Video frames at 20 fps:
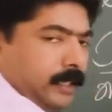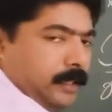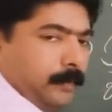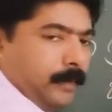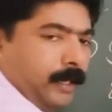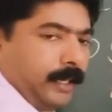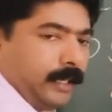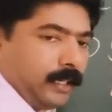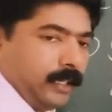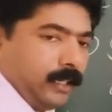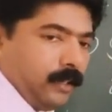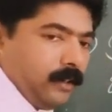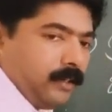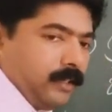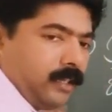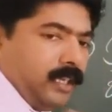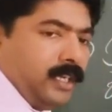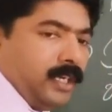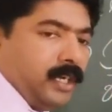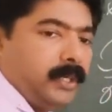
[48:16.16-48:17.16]
the demand
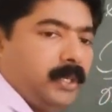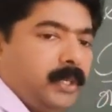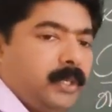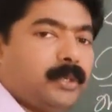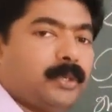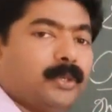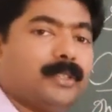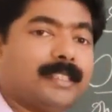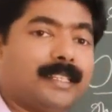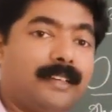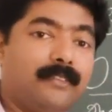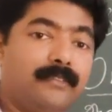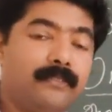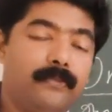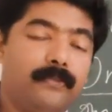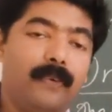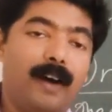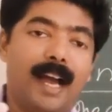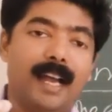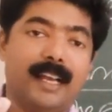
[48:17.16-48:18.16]
curve due to some
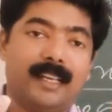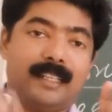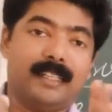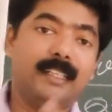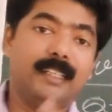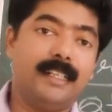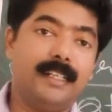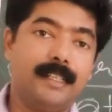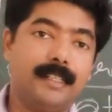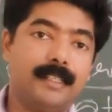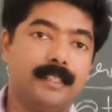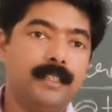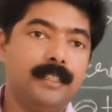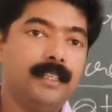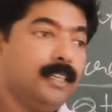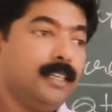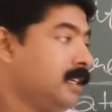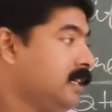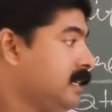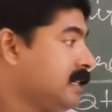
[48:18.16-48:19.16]
factors,
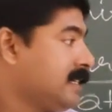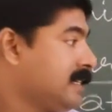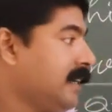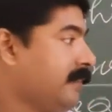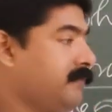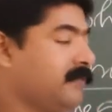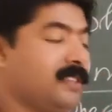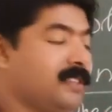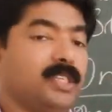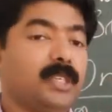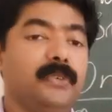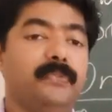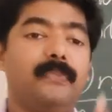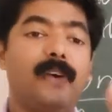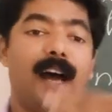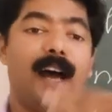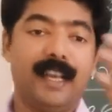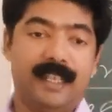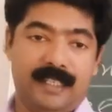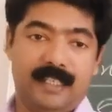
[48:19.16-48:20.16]
shift
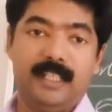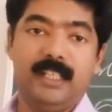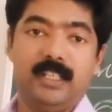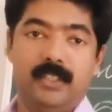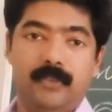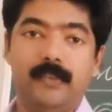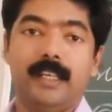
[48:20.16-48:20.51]
factors.